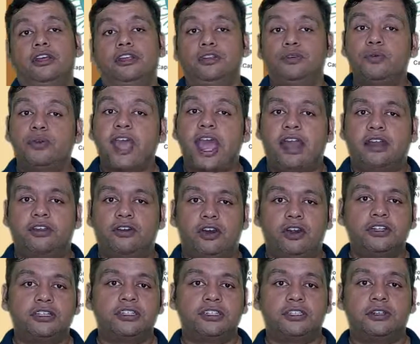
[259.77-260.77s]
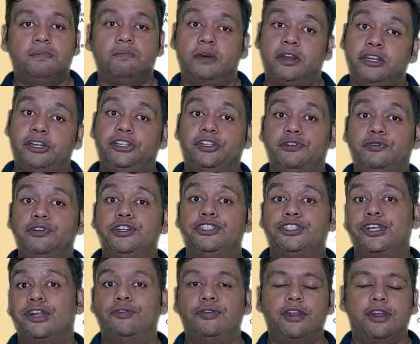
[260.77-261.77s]
eukaryotes, but
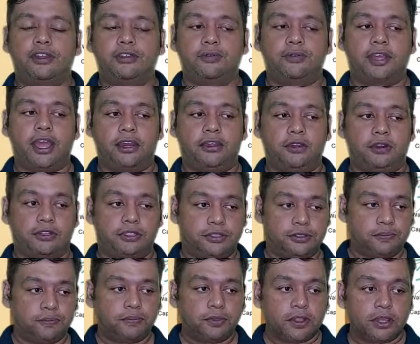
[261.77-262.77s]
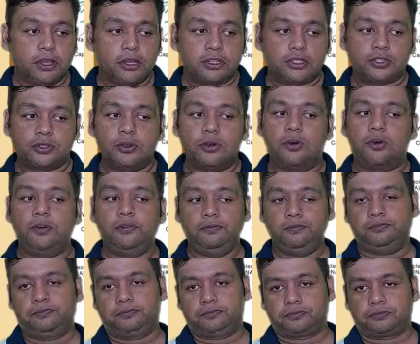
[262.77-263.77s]
unicellular eukaryotes.
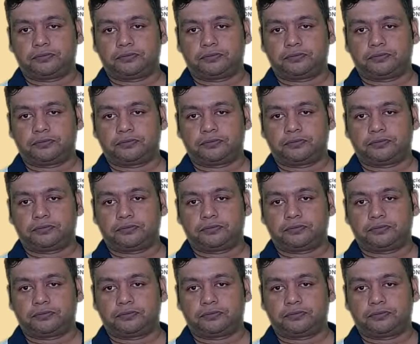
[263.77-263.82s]
So